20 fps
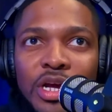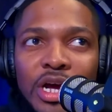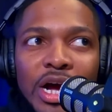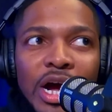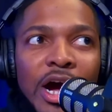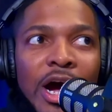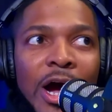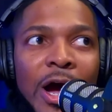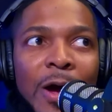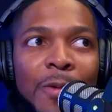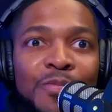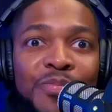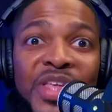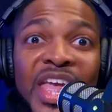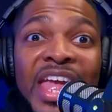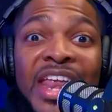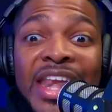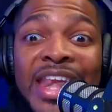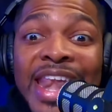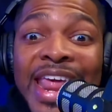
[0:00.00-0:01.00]

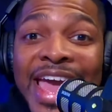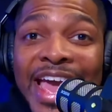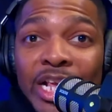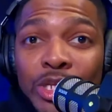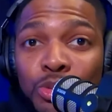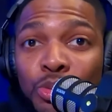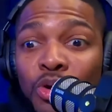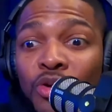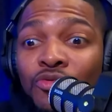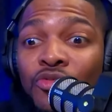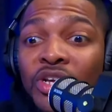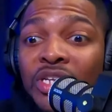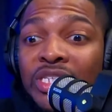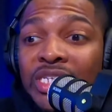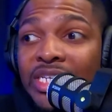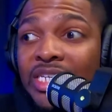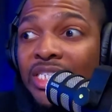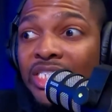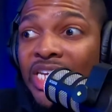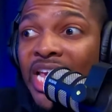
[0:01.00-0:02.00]
And that's what
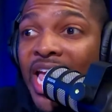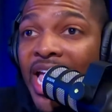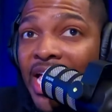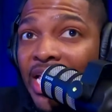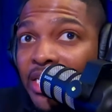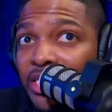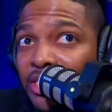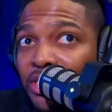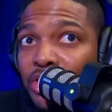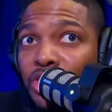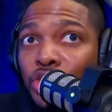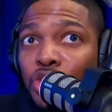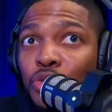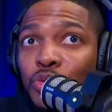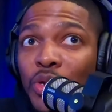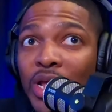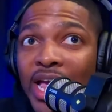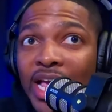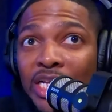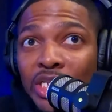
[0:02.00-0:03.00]
really challenges you.
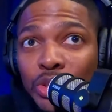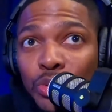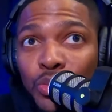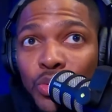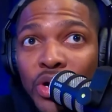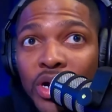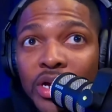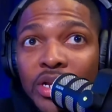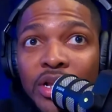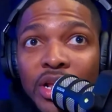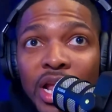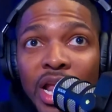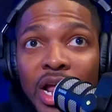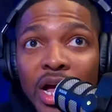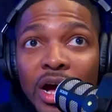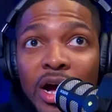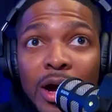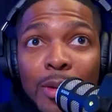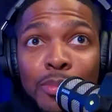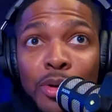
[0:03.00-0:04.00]
That's what
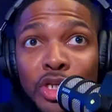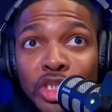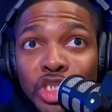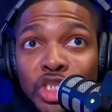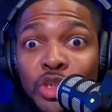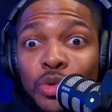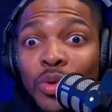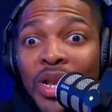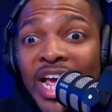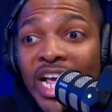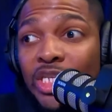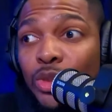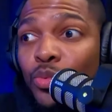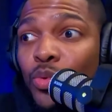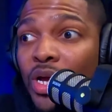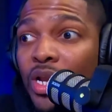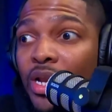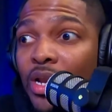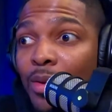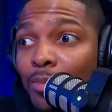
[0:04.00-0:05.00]
pushes you. That's
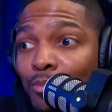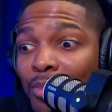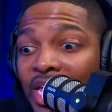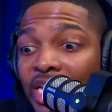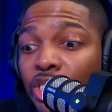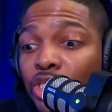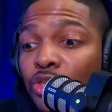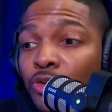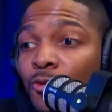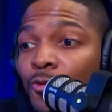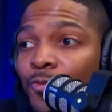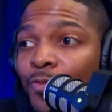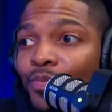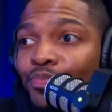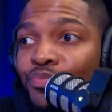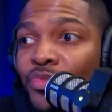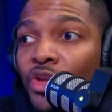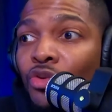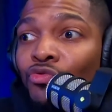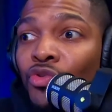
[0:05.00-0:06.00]
what makes you
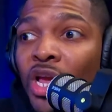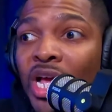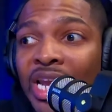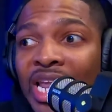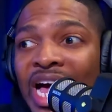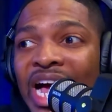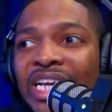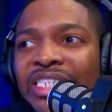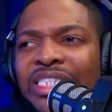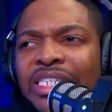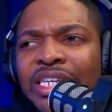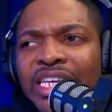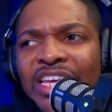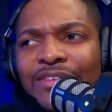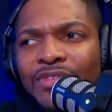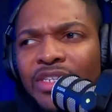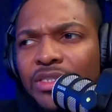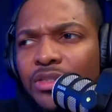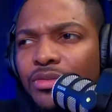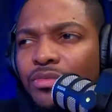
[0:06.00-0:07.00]
realize, and
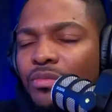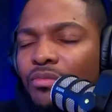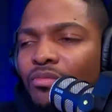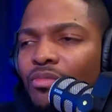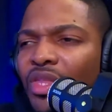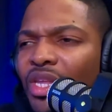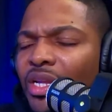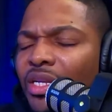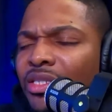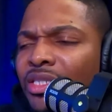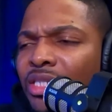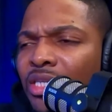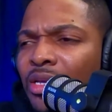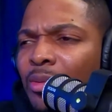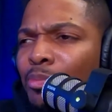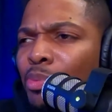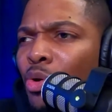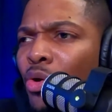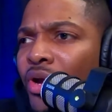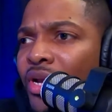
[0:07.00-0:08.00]
even to the
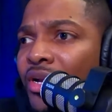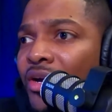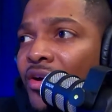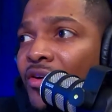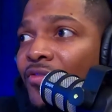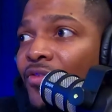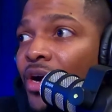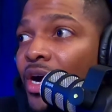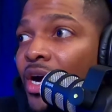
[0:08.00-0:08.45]
point of